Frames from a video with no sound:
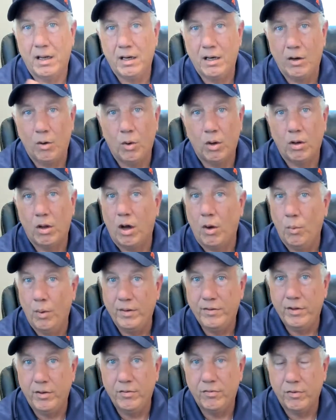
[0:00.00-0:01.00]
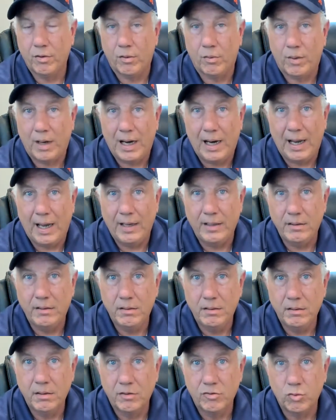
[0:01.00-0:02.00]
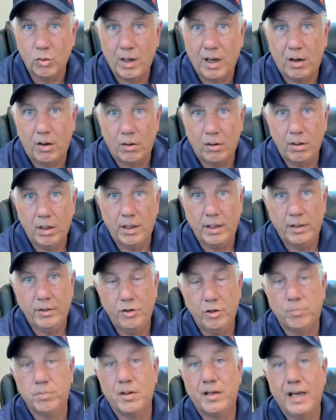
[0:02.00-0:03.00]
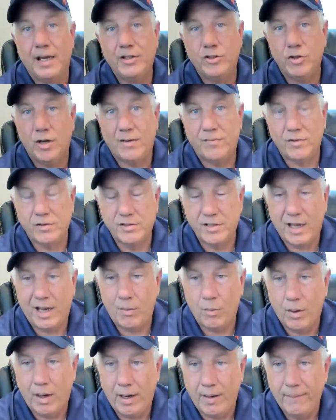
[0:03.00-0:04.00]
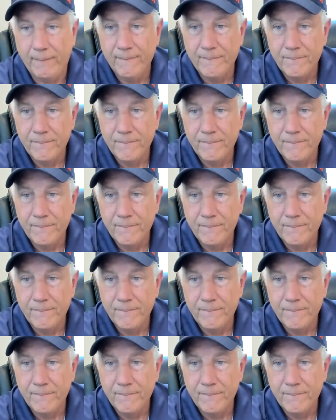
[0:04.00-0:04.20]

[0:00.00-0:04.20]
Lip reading: go along with you for the ride as well, and duplicate your efforts that way.